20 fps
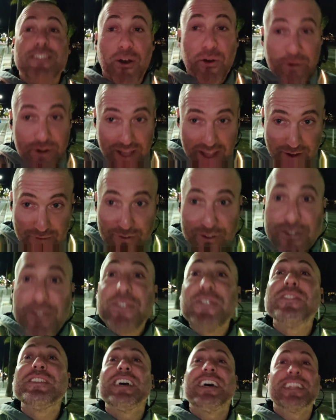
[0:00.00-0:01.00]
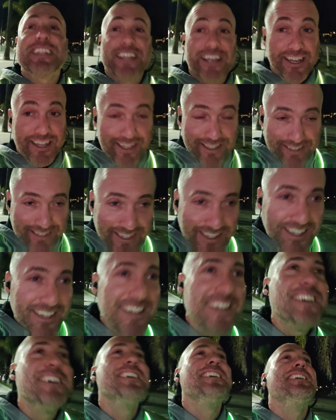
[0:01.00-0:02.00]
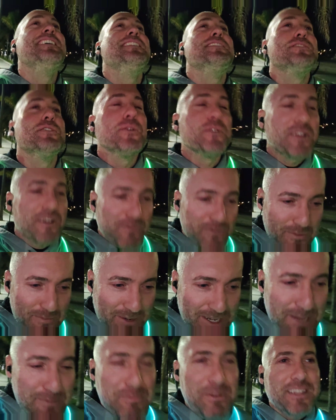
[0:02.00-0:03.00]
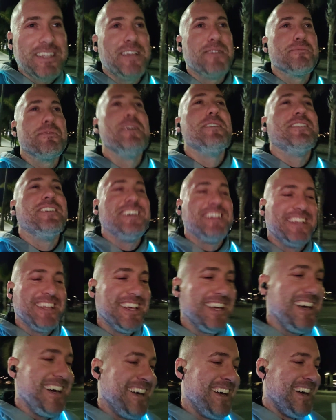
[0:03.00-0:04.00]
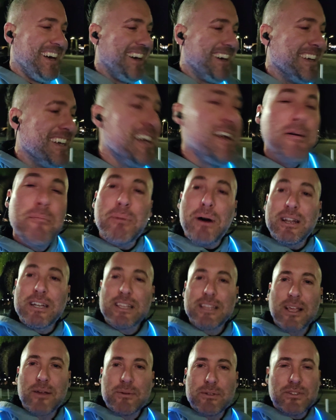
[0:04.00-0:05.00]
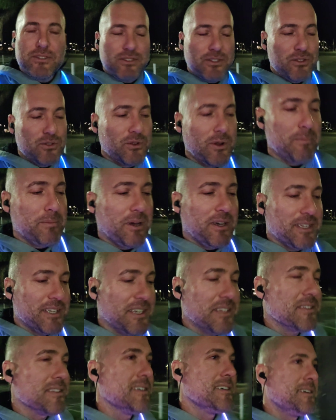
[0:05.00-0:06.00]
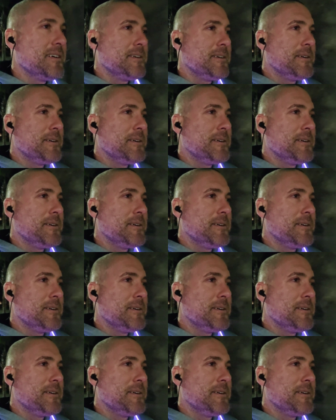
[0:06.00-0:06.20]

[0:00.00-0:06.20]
Don't ever do that, guys. Don't ever manipulate. Body language is a trip, huh, guys?